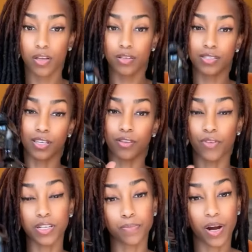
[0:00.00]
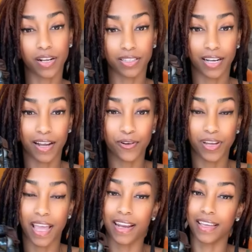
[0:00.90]
So the first product that I
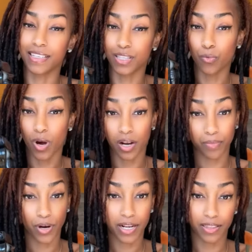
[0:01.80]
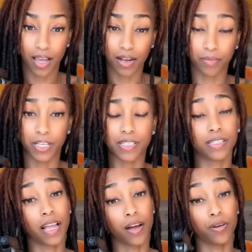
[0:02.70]
created is the Juan Braid and Lock Mist.
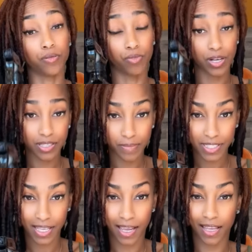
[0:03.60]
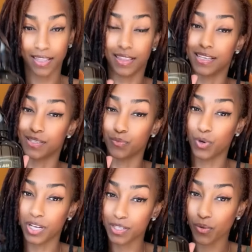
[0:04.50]
Now, first let me say this
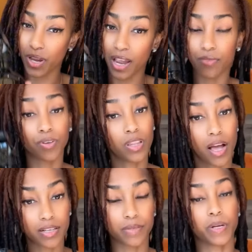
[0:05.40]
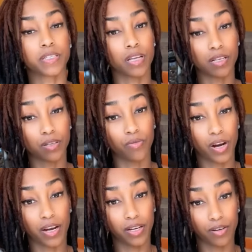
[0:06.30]
was created for locks, but it's also
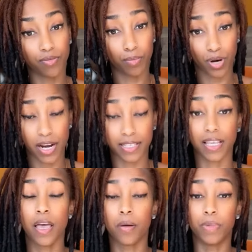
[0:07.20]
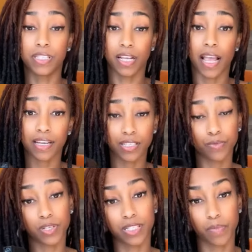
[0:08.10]
very good for braids. But today I just
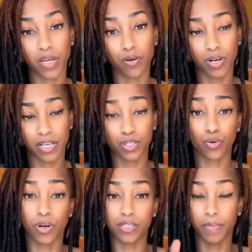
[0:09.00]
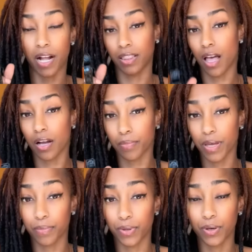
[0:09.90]
want to speak on it towards my lock
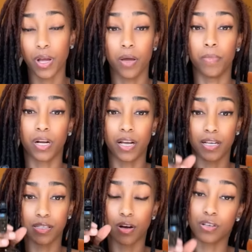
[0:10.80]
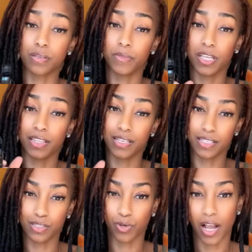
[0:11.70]
people, because ultimately this
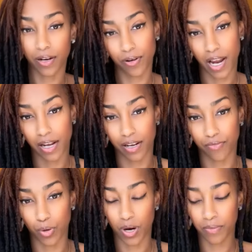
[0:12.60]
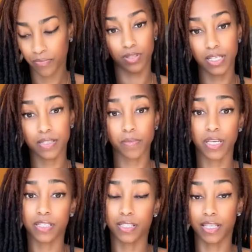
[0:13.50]
is what I created it for. This
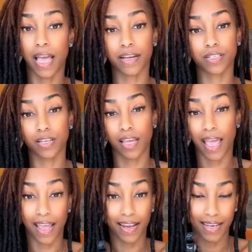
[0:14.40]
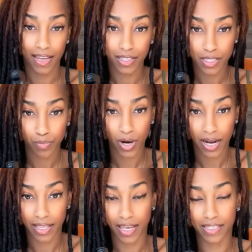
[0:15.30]
mist is actually a daily
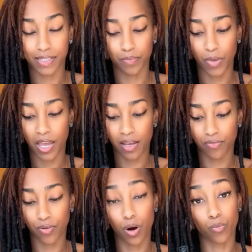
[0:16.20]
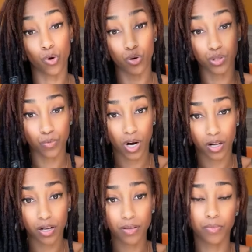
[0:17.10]
spray. It's made from rose
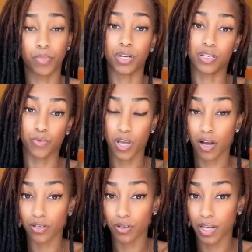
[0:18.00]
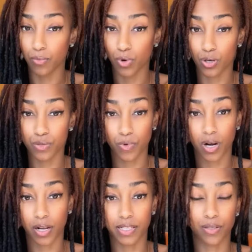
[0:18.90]
water, because we all know that rose
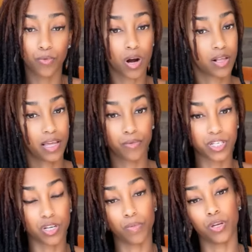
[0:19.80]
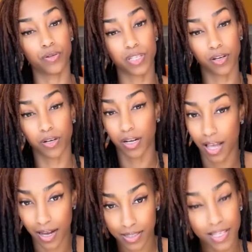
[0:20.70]
water is the water that we should be using on our
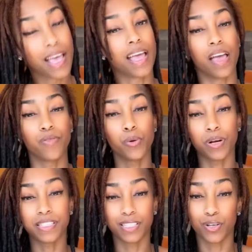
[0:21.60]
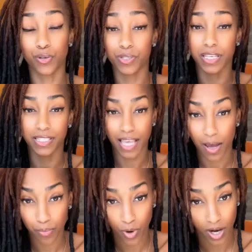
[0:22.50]
locks. If you are still using
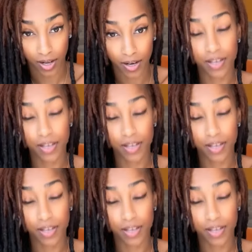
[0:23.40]
tap water,